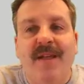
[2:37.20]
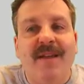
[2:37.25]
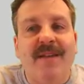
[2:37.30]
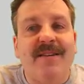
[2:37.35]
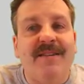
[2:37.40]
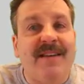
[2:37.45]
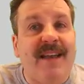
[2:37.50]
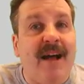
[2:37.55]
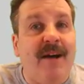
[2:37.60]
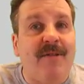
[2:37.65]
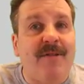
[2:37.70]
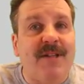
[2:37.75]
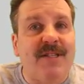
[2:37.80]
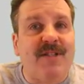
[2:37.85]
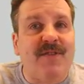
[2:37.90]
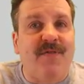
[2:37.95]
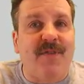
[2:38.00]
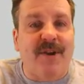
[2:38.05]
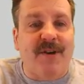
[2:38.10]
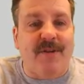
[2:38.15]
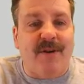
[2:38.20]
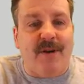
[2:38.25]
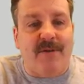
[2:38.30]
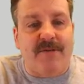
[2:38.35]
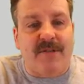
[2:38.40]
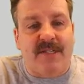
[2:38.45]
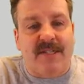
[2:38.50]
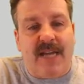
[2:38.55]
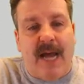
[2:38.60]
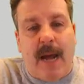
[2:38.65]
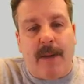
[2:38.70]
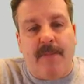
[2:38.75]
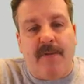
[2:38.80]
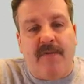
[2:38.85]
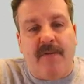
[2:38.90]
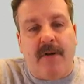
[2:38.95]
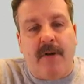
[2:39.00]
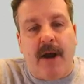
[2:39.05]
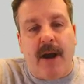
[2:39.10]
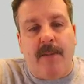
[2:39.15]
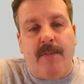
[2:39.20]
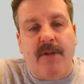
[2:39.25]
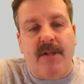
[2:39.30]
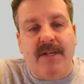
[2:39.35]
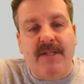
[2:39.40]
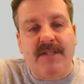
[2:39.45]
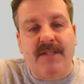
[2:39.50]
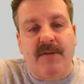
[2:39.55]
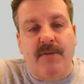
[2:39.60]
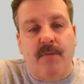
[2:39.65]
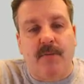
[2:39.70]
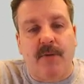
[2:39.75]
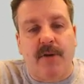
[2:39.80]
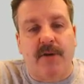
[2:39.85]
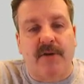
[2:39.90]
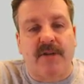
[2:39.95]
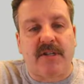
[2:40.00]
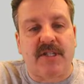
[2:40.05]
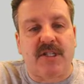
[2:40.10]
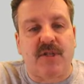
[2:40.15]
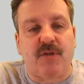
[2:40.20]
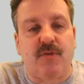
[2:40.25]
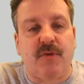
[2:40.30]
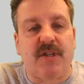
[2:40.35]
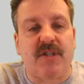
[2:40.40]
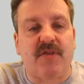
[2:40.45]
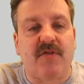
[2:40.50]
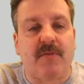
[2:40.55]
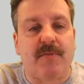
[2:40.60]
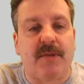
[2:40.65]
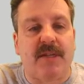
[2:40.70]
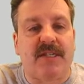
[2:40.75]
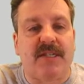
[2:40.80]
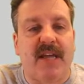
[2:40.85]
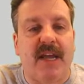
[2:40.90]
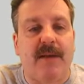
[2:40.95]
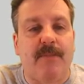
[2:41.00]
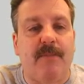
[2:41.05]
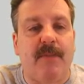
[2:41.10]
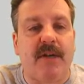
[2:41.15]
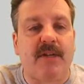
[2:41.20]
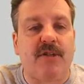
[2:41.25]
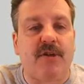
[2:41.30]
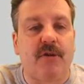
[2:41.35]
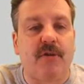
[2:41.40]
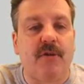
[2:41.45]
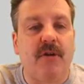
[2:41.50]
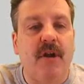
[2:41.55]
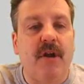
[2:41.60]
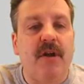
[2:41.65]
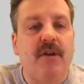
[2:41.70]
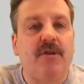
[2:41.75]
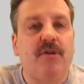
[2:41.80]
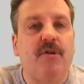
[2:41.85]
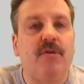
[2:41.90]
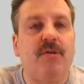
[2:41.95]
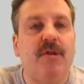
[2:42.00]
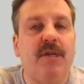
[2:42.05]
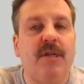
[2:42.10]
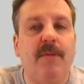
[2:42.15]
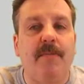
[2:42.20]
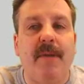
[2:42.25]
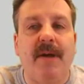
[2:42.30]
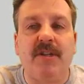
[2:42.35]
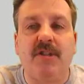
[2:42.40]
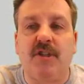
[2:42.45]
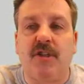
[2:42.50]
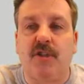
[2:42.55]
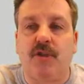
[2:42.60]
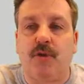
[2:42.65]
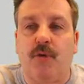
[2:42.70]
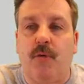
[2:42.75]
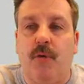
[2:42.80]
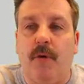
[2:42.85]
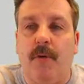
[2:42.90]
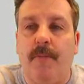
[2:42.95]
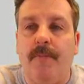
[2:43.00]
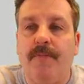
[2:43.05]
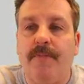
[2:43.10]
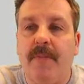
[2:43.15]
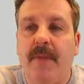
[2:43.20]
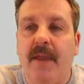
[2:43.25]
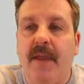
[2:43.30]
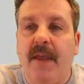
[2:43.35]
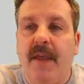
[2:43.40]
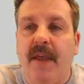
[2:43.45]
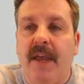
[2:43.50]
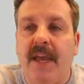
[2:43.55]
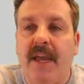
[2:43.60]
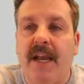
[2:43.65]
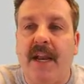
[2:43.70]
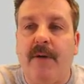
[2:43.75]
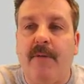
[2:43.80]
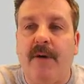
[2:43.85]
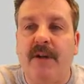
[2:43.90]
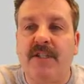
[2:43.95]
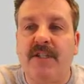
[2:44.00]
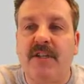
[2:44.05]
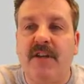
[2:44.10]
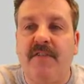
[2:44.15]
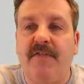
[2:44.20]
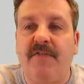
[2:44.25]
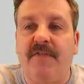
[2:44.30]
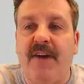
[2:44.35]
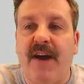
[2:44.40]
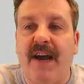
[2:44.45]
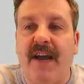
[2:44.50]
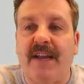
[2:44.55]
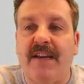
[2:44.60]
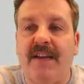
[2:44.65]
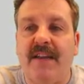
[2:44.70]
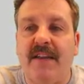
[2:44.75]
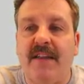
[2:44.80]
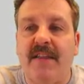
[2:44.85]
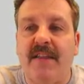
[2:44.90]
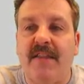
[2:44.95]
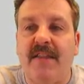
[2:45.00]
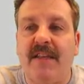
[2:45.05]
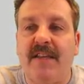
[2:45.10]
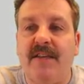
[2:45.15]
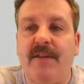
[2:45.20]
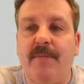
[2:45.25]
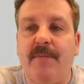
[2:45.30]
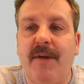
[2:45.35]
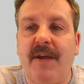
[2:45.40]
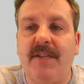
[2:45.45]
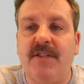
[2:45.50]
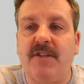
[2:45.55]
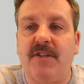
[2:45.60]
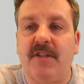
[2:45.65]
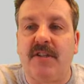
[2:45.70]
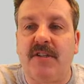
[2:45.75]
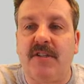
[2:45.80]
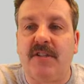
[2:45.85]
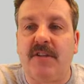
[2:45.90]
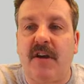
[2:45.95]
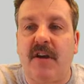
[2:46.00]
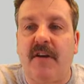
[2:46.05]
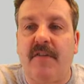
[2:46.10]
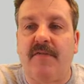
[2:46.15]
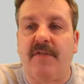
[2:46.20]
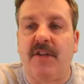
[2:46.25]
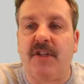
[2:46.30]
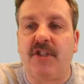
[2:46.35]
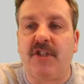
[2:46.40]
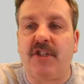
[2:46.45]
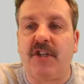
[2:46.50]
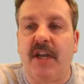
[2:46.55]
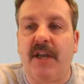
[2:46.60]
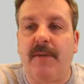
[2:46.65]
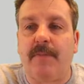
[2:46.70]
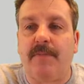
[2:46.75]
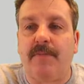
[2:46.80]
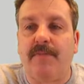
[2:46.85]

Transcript: Now let's figure out the top of our obelisk. We're going to switch from the tape measure to the dimension tool. And I want you to find the dimensions of this shape.